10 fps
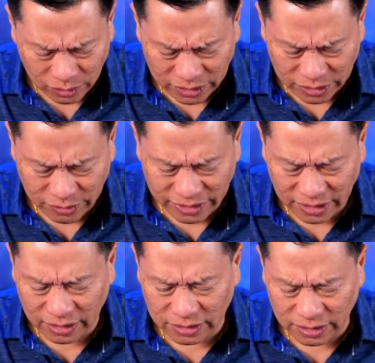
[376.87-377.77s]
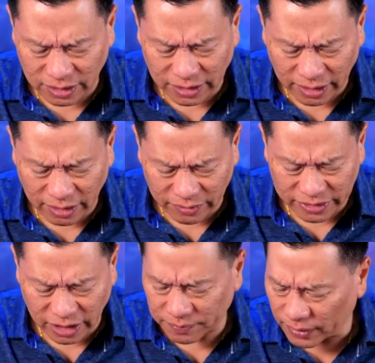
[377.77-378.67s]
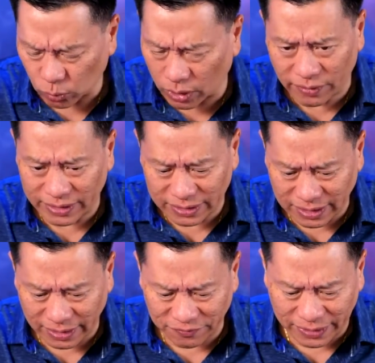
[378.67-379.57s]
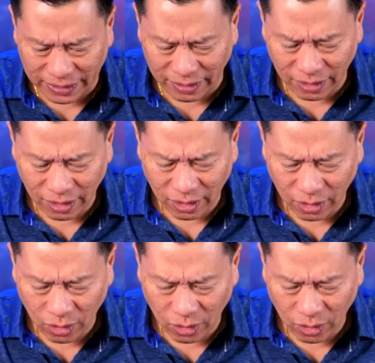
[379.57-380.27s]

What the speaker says: So this stress energy, this anger, resentment, whatever it is that I'm feeling,